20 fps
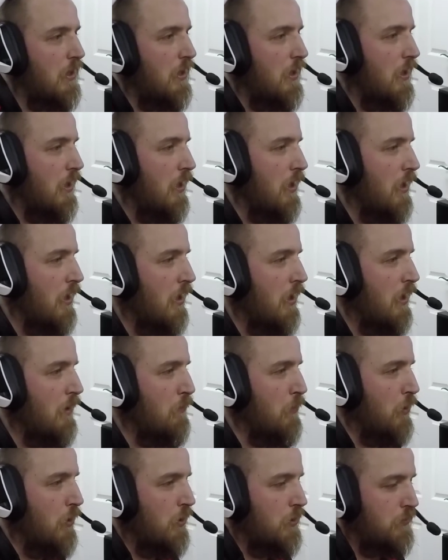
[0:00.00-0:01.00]

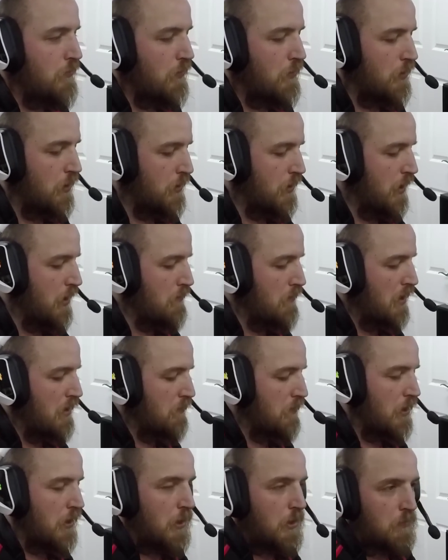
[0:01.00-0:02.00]
But the through the day might
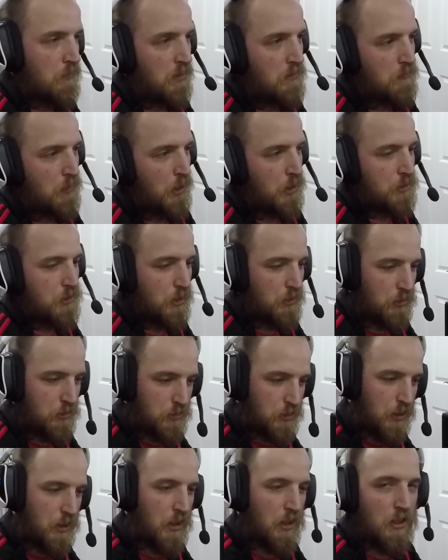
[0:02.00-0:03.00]
be a little bit mixed. I just
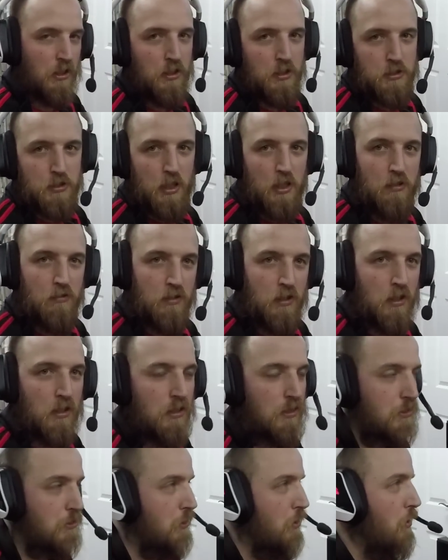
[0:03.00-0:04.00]
need to get this area
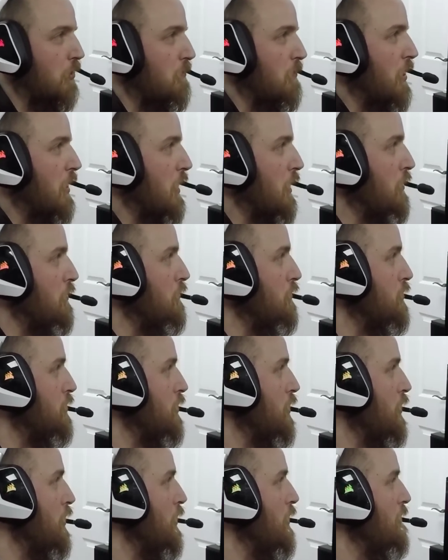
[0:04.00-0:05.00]
sorted back out.
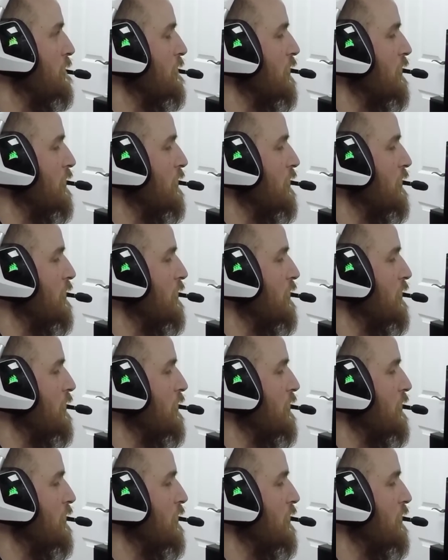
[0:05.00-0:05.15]
So,